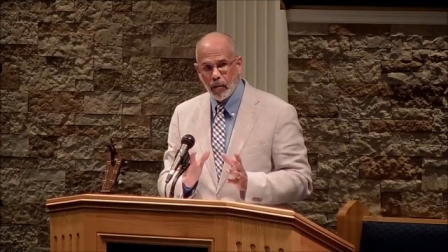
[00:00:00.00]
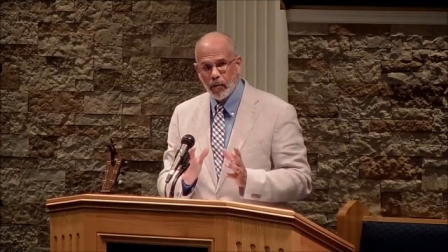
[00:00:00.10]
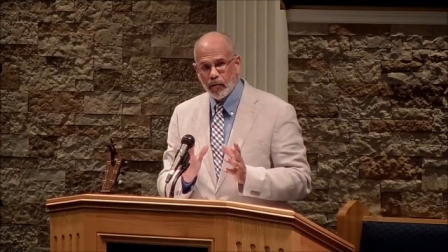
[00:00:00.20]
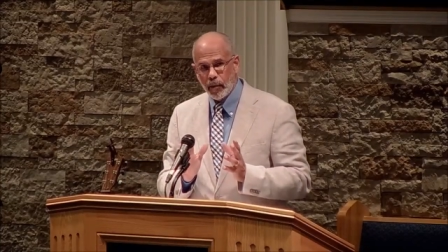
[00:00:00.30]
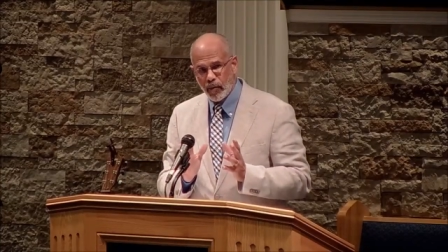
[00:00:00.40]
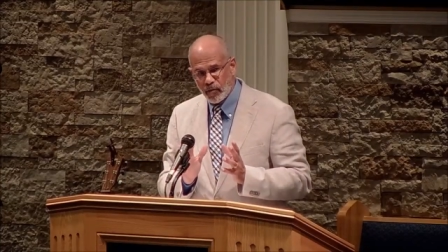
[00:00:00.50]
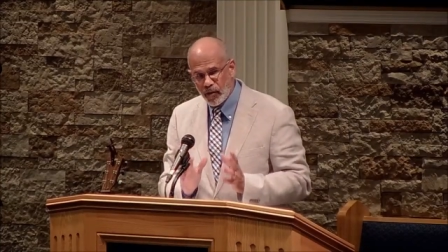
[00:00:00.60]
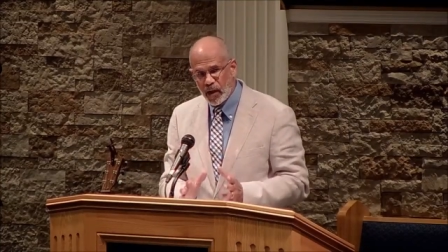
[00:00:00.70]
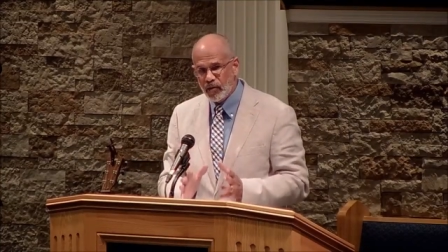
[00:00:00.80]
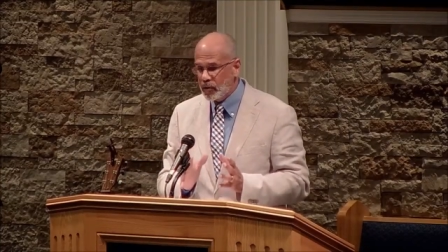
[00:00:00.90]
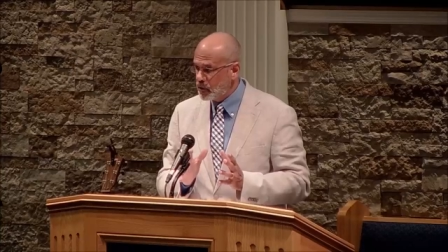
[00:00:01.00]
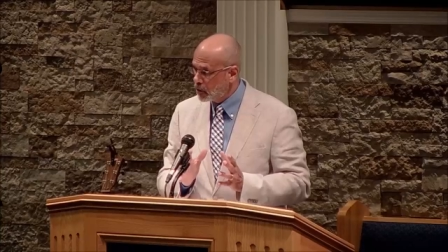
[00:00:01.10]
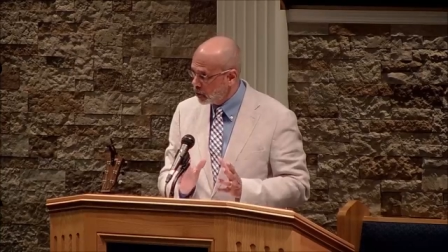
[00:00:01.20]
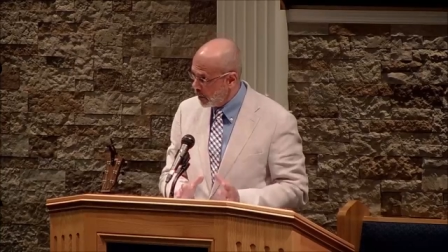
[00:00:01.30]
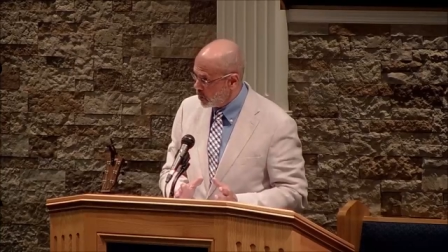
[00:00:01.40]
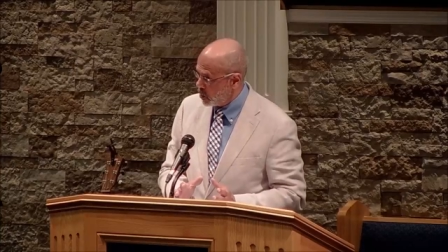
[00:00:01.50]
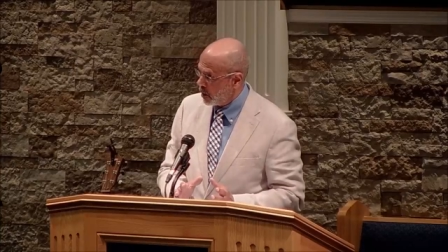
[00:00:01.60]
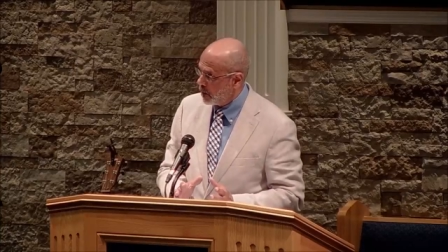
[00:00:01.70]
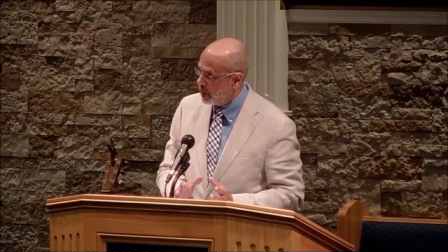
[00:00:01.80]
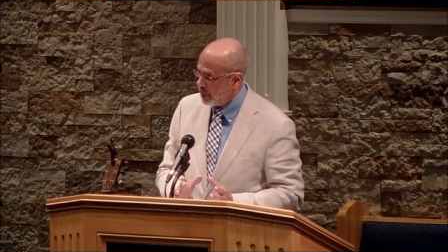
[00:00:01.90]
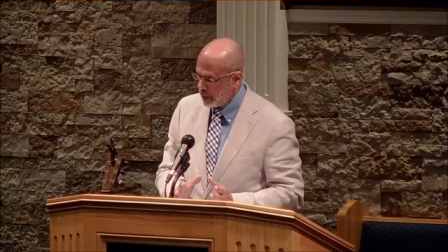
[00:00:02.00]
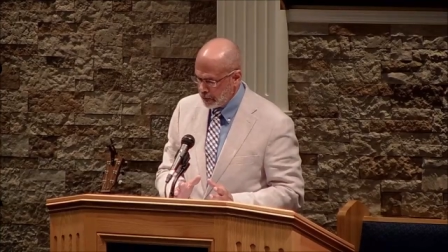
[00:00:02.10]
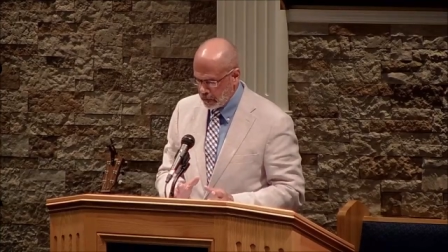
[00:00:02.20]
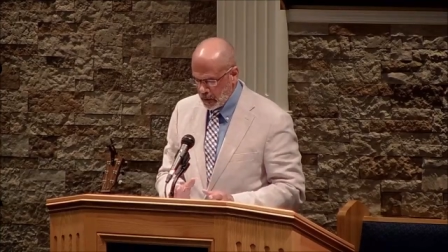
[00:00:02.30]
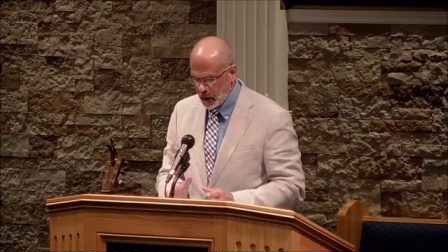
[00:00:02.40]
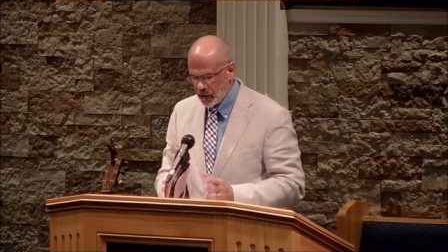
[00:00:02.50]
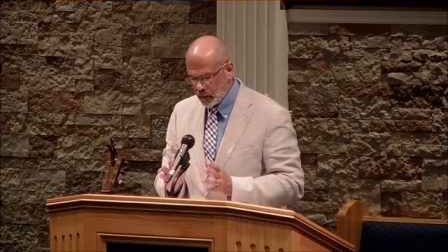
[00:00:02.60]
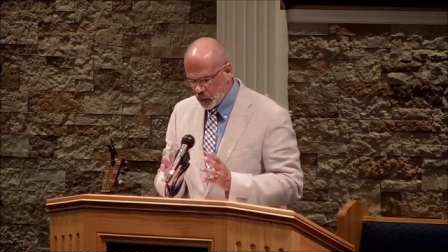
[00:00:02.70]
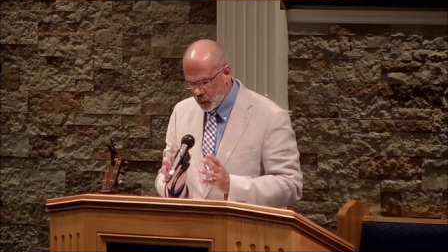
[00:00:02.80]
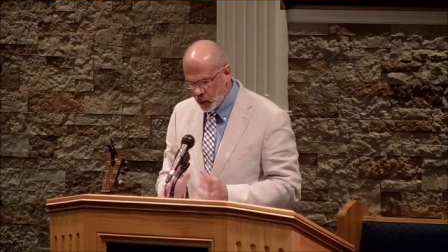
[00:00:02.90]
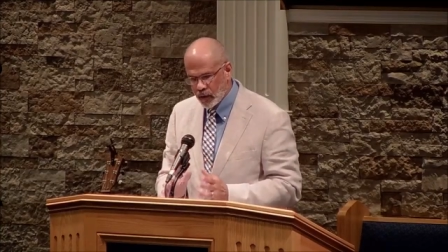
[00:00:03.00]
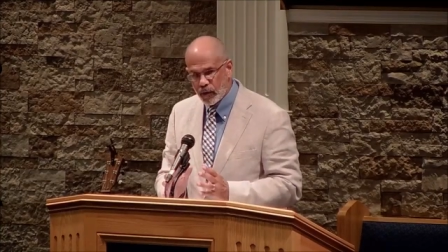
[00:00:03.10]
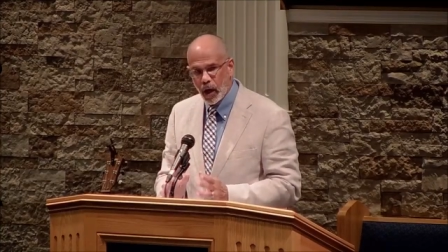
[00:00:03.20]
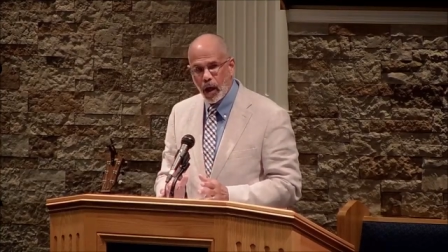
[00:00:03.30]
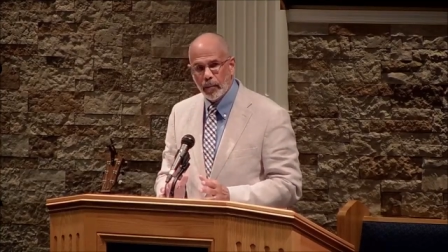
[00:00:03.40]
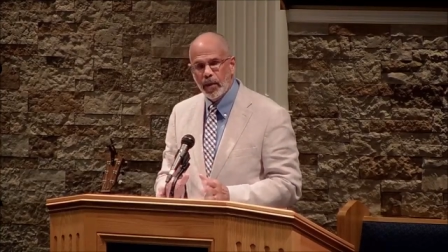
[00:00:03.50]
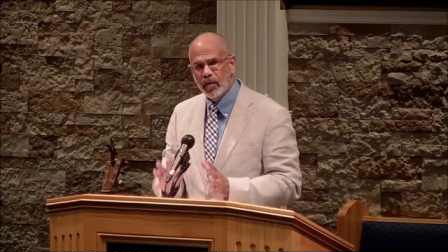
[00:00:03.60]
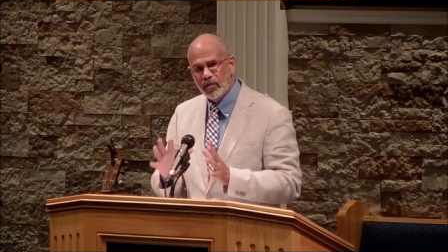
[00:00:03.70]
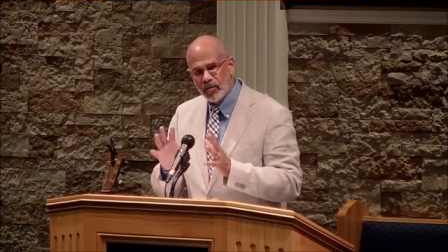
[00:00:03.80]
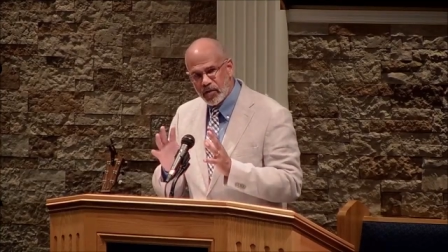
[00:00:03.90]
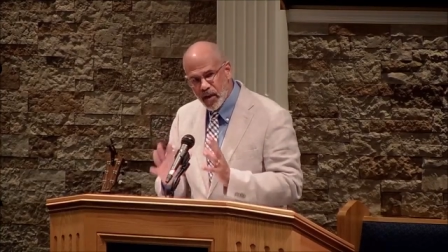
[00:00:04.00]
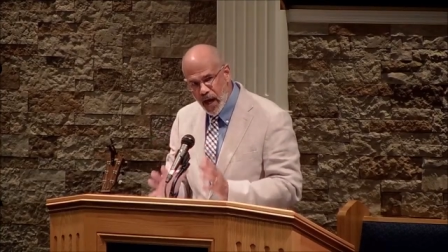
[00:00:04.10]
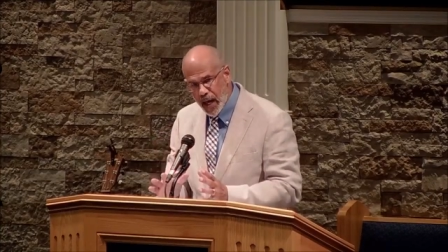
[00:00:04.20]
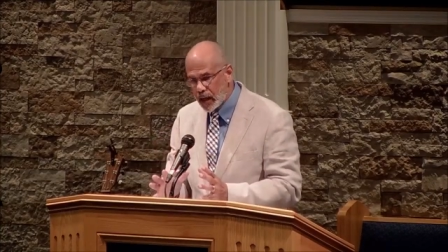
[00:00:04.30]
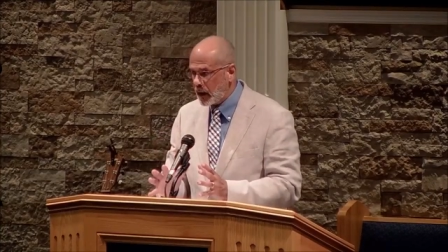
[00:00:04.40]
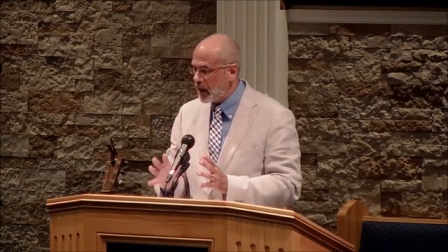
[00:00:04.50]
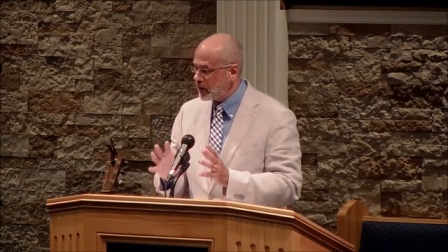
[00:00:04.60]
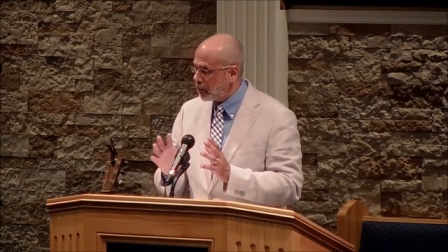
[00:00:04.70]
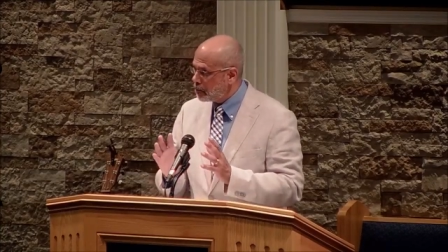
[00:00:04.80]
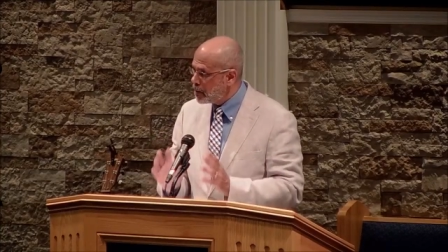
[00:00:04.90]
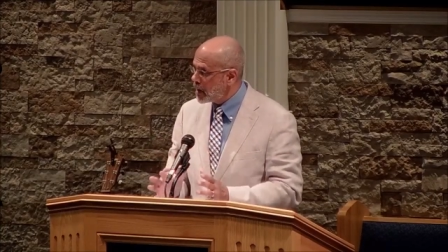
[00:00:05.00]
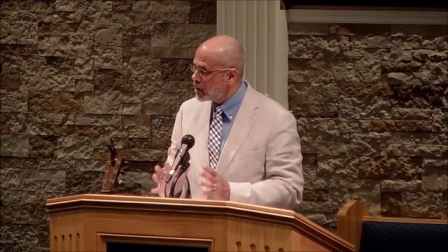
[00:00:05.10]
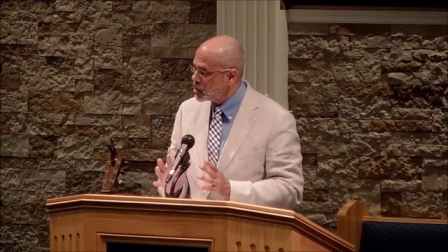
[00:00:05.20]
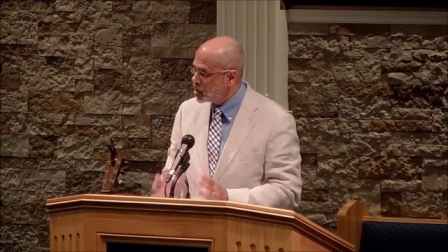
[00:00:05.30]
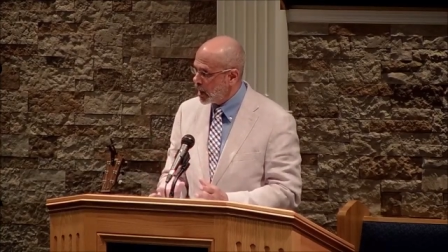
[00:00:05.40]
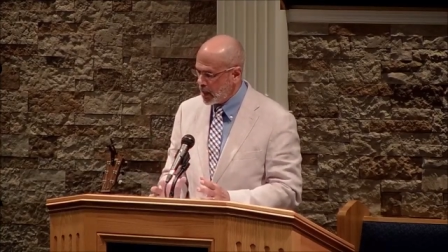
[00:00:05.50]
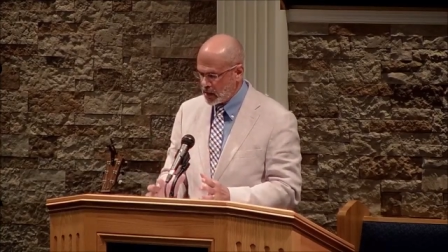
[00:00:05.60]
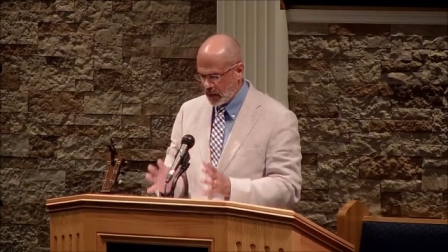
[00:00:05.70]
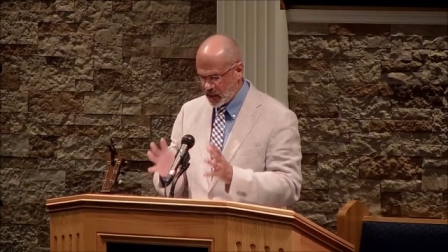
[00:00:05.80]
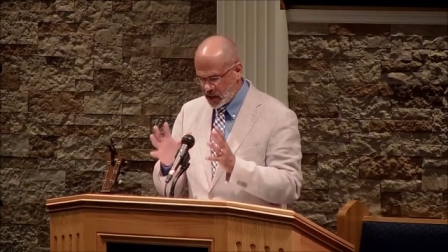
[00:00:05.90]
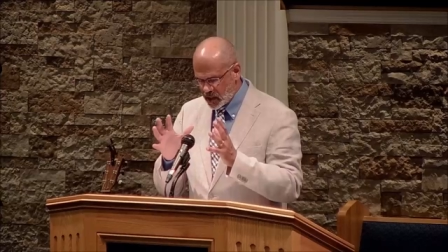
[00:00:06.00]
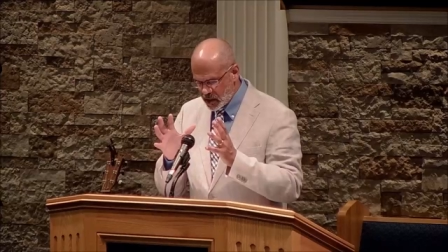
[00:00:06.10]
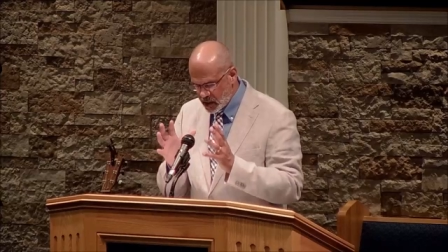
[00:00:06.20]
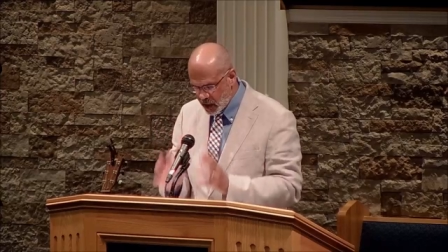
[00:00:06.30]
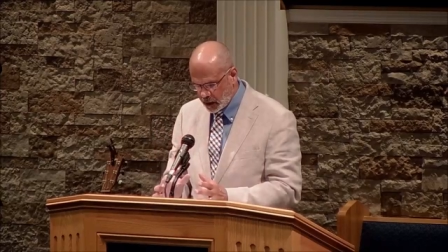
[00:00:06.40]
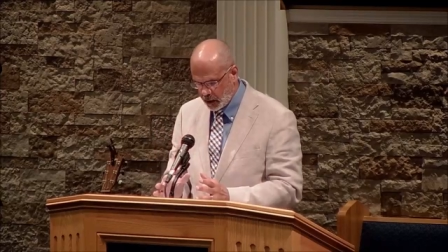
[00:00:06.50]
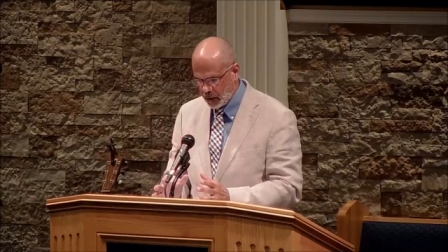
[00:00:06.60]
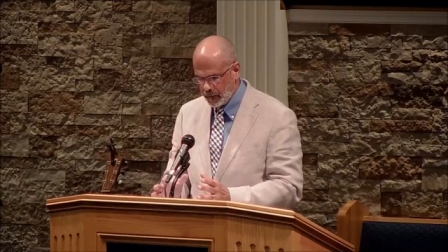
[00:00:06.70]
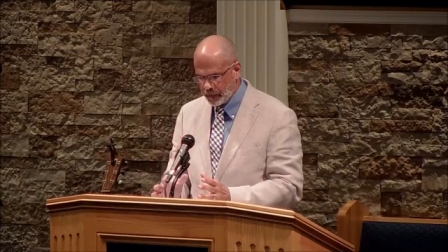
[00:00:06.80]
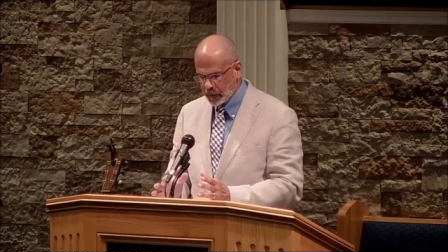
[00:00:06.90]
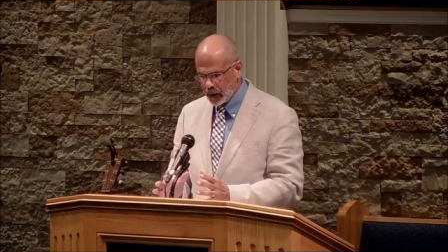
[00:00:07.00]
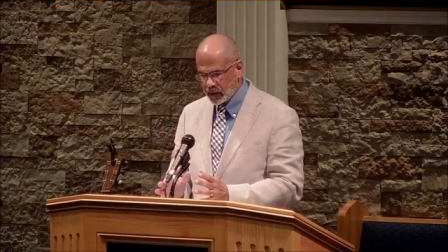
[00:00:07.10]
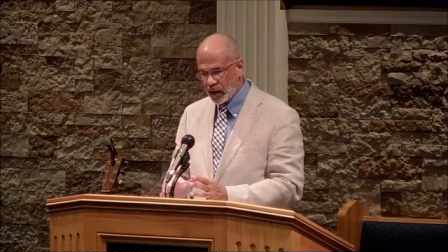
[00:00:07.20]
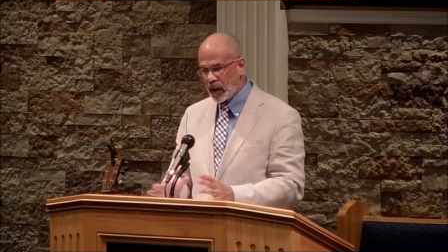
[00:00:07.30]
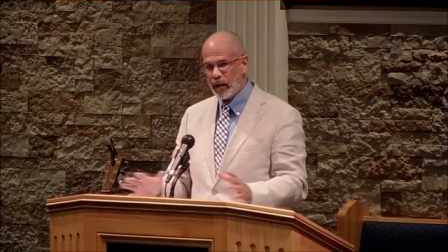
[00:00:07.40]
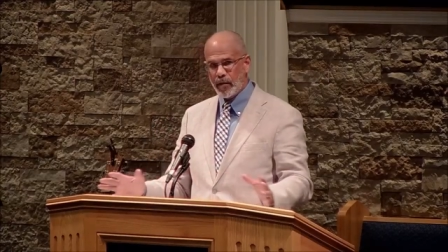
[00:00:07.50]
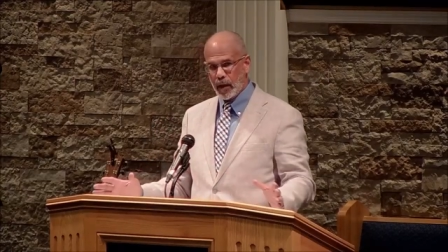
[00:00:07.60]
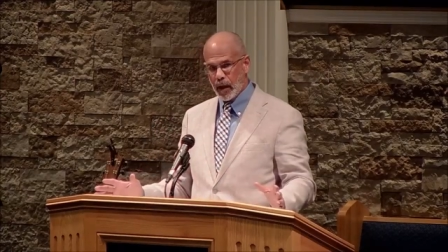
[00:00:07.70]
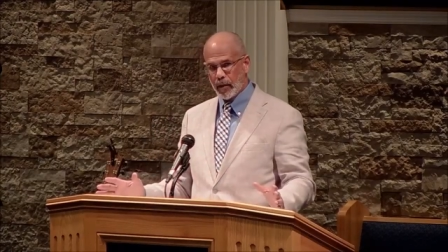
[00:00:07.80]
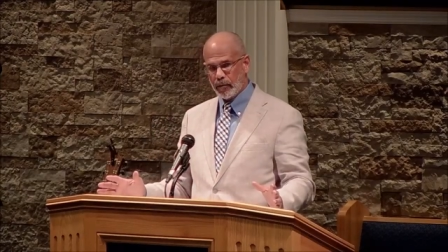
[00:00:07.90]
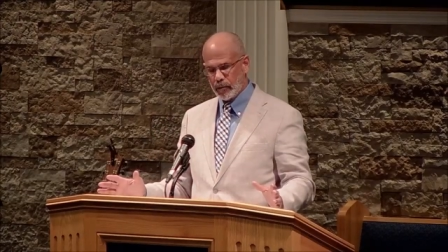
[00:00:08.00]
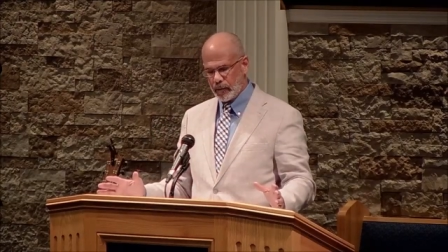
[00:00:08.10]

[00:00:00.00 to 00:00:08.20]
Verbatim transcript: from the things in Scripture, from the Word of God, because that has a better chance of sticking than anything else.